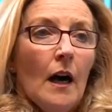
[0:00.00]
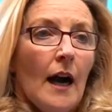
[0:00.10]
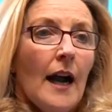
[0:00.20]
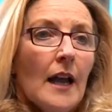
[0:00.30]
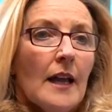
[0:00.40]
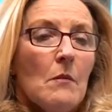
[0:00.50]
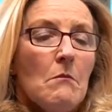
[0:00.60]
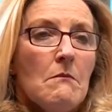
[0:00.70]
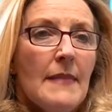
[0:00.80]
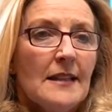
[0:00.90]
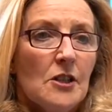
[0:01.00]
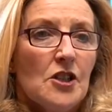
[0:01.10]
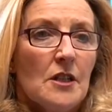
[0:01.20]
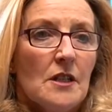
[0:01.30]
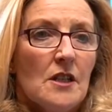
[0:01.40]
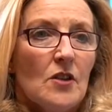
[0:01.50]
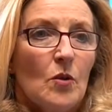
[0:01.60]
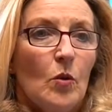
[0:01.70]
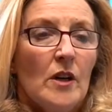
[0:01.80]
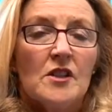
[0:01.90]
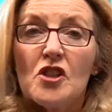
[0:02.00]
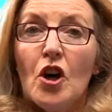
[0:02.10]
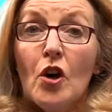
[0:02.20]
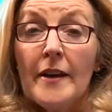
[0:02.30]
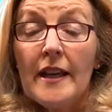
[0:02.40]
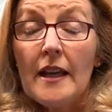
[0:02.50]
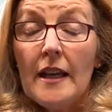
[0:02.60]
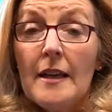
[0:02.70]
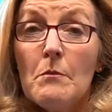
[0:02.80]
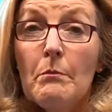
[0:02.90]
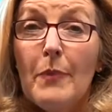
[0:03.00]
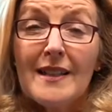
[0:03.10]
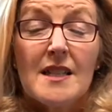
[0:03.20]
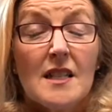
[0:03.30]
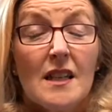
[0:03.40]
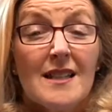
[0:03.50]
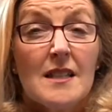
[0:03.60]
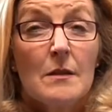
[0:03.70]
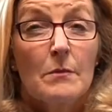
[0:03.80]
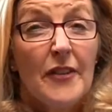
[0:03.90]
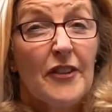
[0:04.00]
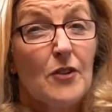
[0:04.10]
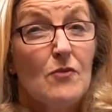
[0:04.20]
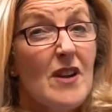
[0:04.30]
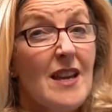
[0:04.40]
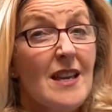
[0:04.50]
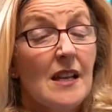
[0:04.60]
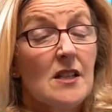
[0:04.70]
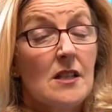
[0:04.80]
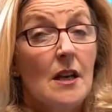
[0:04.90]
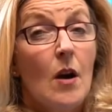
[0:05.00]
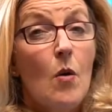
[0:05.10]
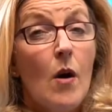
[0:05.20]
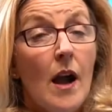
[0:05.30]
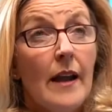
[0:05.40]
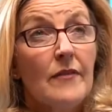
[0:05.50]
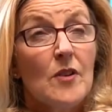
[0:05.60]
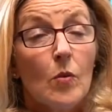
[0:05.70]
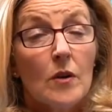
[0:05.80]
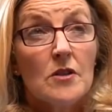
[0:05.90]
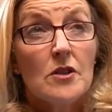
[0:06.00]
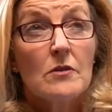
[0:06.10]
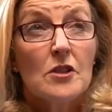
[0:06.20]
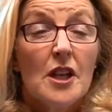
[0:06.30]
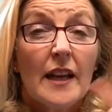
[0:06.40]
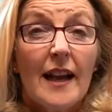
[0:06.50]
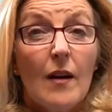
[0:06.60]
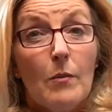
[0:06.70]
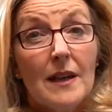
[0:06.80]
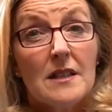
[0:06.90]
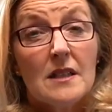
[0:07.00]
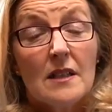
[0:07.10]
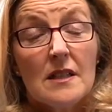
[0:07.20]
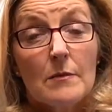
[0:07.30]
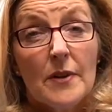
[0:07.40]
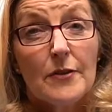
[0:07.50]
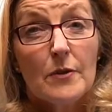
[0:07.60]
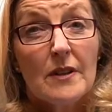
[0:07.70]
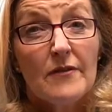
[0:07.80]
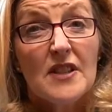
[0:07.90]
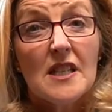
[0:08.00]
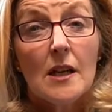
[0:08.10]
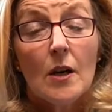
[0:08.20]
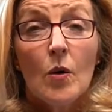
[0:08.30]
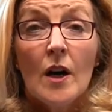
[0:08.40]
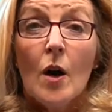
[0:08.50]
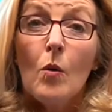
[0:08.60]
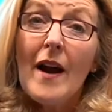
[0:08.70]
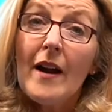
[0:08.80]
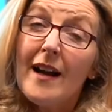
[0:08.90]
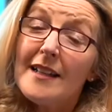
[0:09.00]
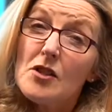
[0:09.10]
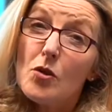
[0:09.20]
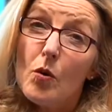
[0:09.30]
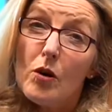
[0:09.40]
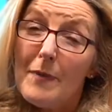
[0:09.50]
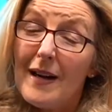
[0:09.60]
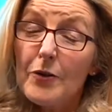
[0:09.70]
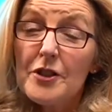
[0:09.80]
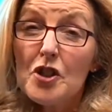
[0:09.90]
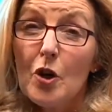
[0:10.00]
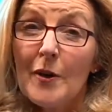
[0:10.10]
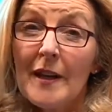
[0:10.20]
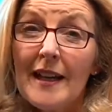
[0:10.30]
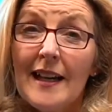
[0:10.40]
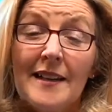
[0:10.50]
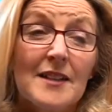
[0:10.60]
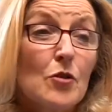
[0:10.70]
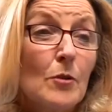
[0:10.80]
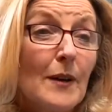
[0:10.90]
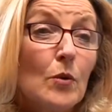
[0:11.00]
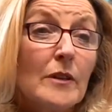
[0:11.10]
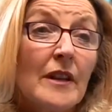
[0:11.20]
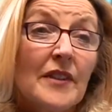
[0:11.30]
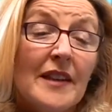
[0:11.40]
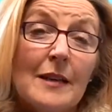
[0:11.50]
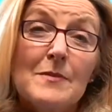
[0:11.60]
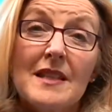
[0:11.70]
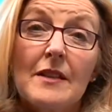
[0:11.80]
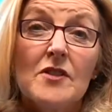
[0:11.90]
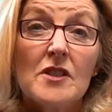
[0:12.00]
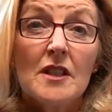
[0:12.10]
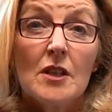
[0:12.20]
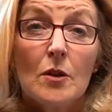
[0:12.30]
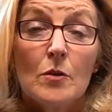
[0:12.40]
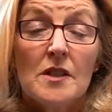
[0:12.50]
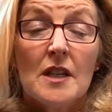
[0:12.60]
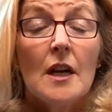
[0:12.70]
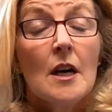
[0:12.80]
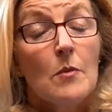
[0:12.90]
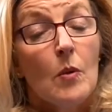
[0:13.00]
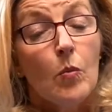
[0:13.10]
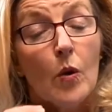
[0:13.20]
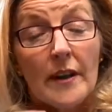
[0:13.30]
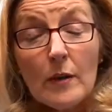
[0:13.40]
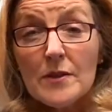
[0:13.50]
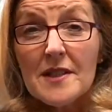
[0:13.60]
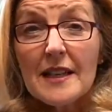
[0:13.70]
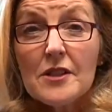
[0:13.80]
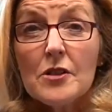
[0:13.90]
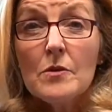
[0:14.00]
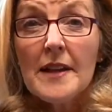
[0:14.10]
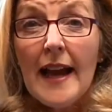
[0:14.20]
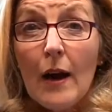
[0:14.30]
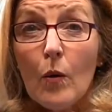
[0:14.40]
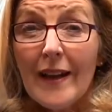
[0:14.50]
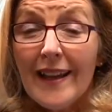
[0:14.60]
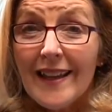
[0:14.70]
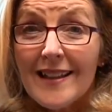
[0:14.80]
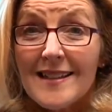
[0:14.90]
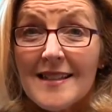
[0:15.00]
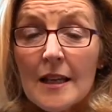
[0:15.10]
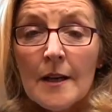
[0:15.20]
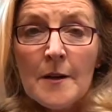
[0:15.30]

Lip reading: I mentioned the word tonic in bite size number 3. So if you want to, check out bite size number 3, the video where I talk about the tonic and I talk about all the other names given to the notes. But what I will say to you now is